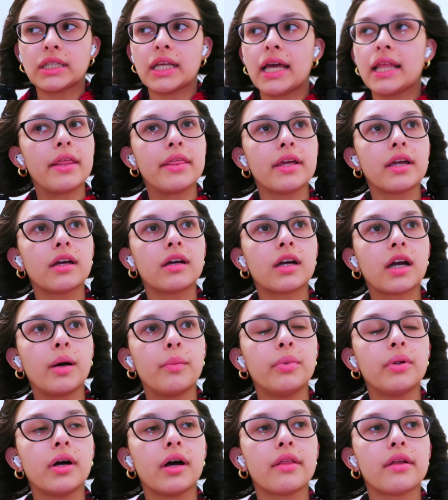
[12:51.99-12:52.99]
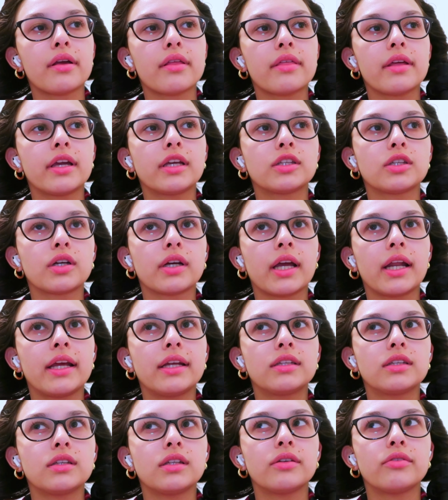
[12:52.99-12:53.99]
I think a couple other things are
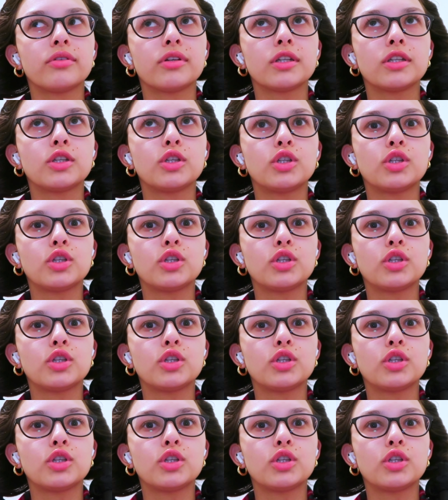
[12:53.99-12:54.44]
getting delivered